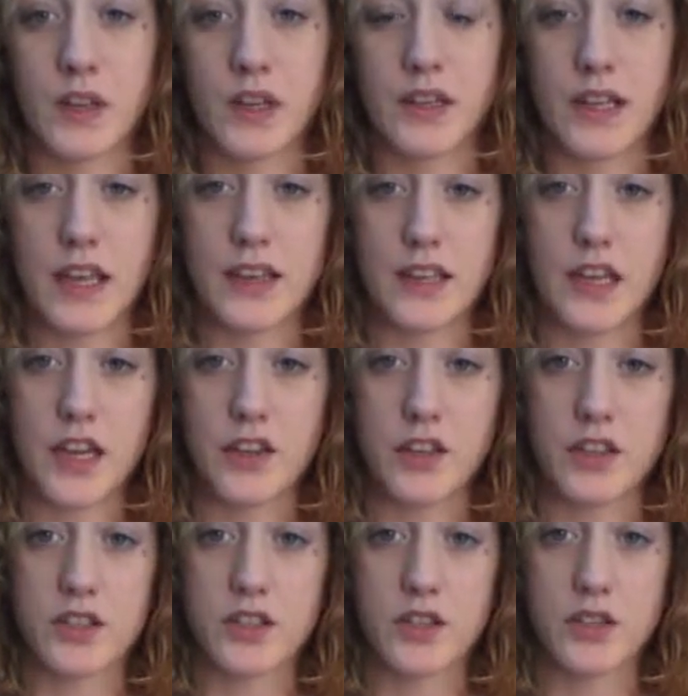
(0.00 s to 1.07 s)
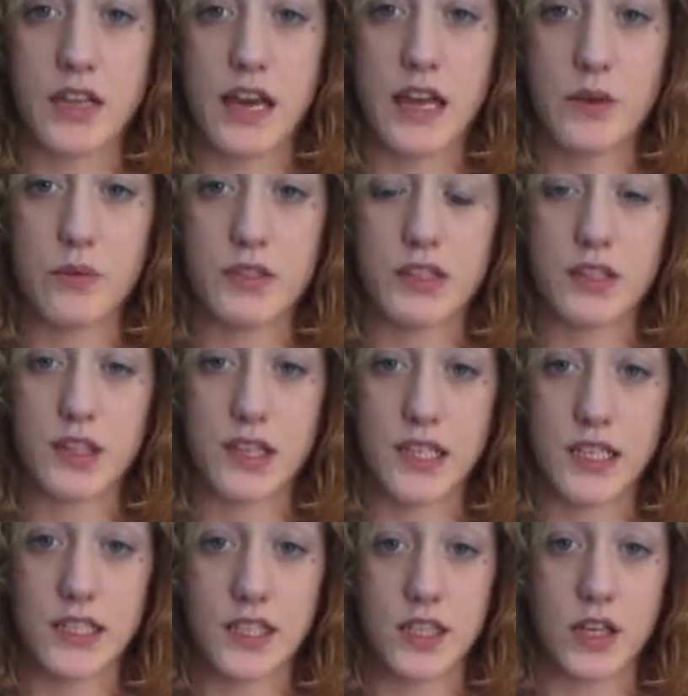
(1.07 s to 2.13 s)
than the others, so that was a good
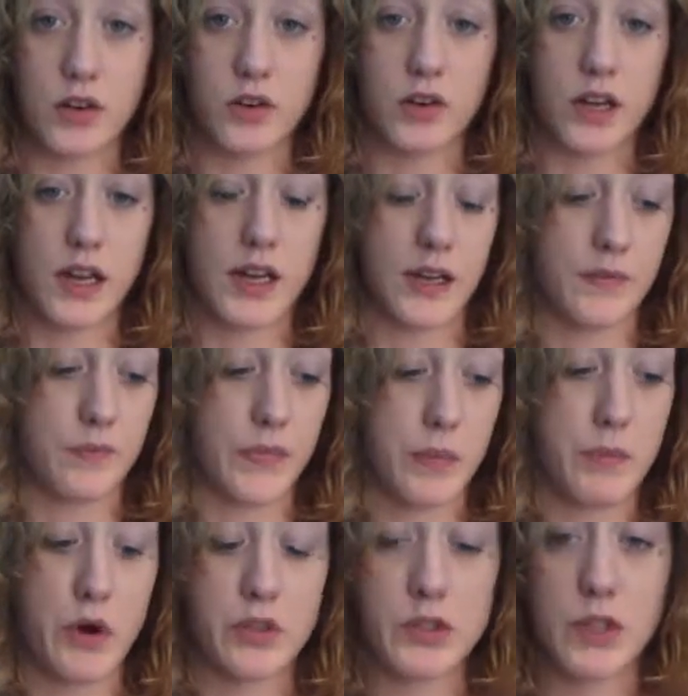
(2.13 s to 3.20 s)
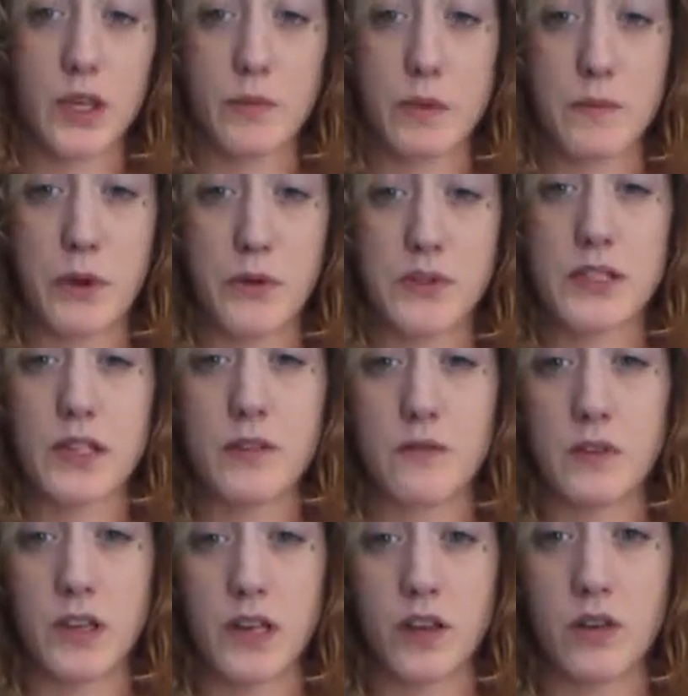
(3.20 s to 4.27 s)
thing to note. I'm also going to be posting a
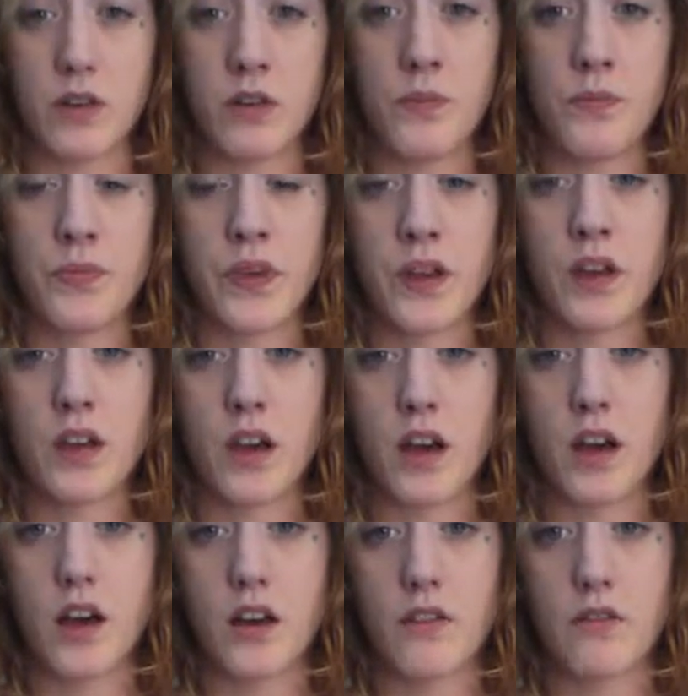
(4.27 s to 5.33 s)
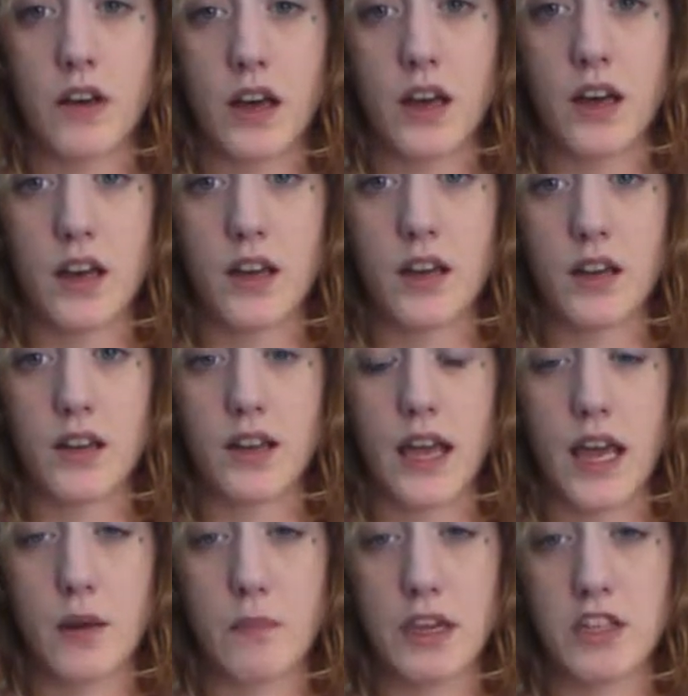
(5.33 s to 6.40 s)
video of
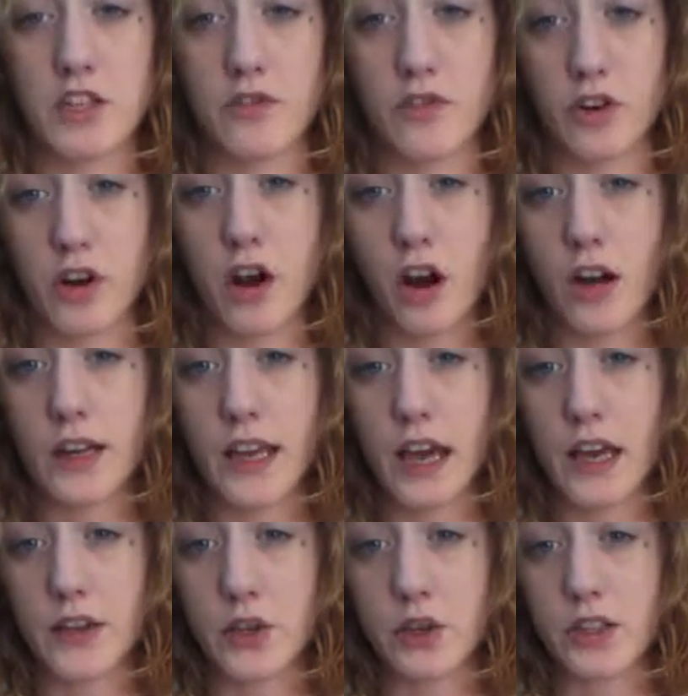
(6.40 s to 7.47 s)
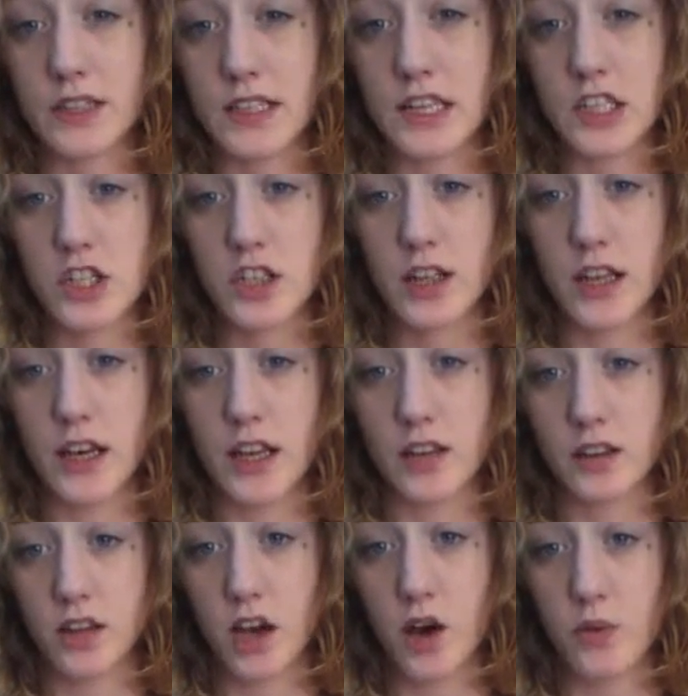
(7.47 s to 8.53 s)
animation for heart catheterization that I
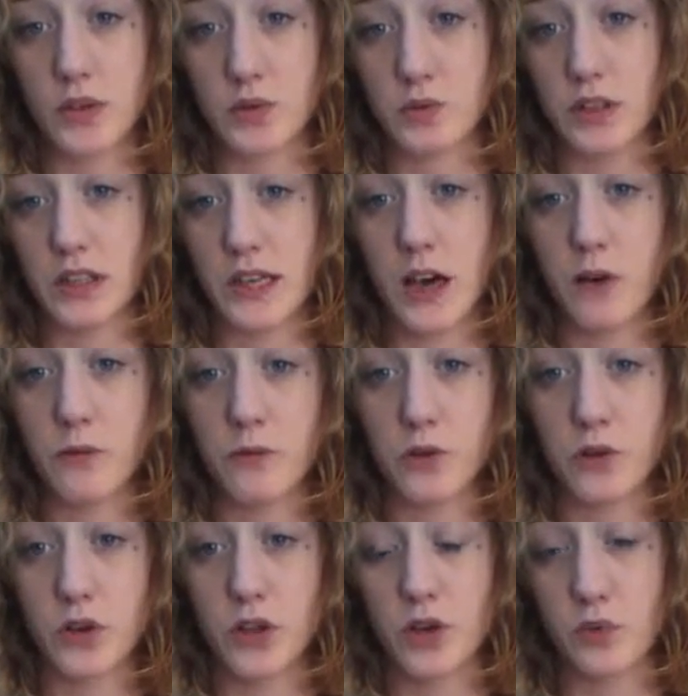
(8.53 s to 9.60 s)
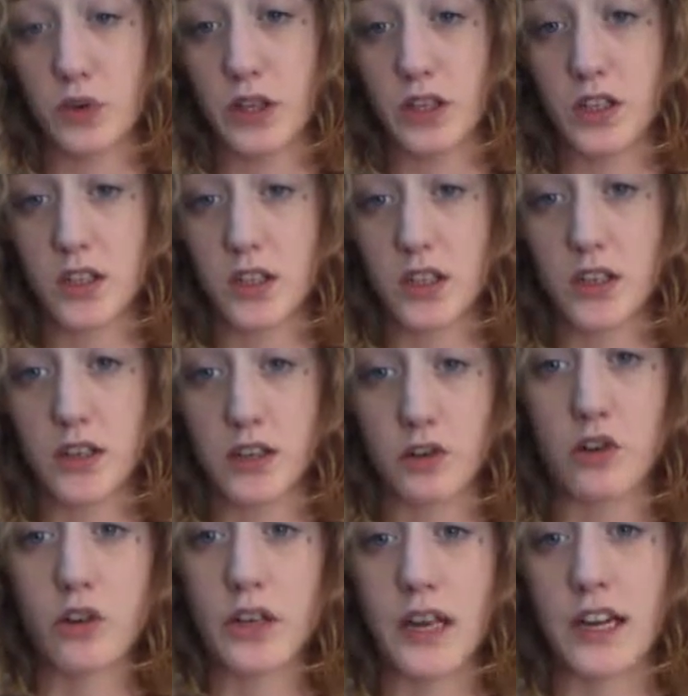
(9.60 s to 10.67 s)
thought was really helpful and a really good
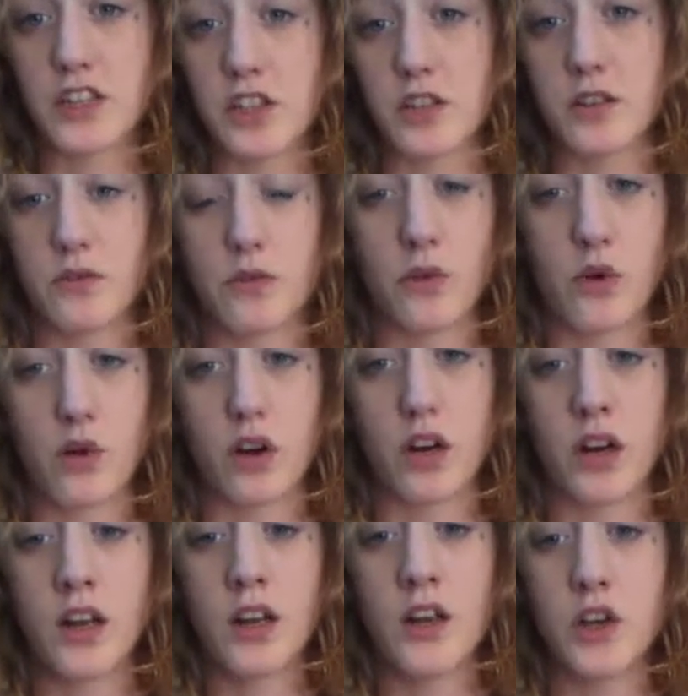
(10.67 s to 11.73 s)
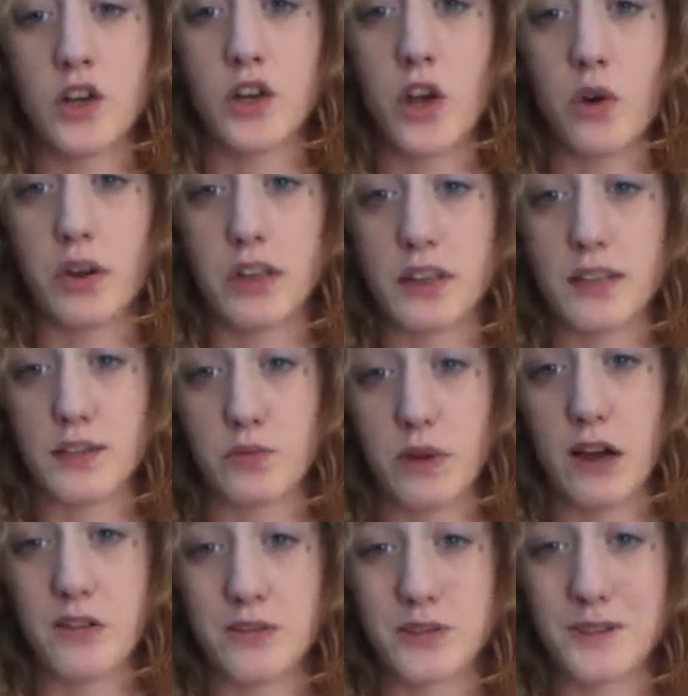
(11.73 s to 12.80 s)
clinical connection for knowing these
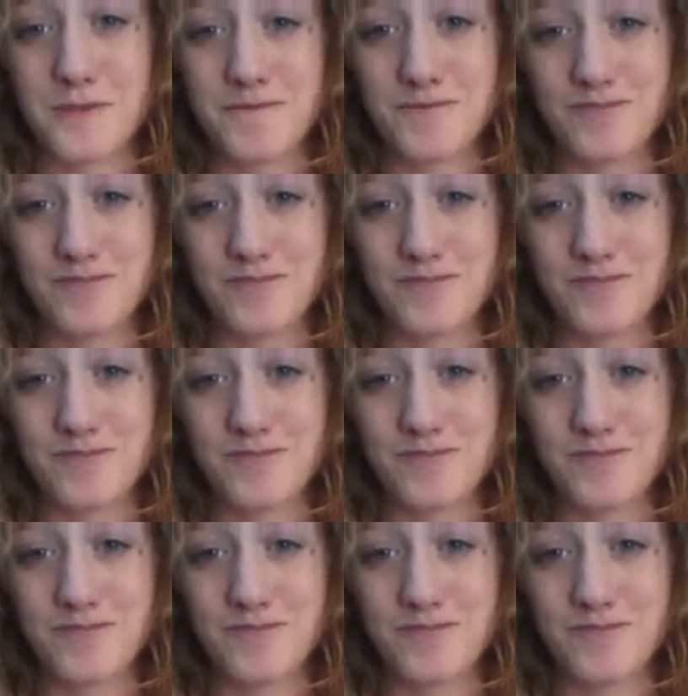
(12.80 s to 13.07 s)
routes.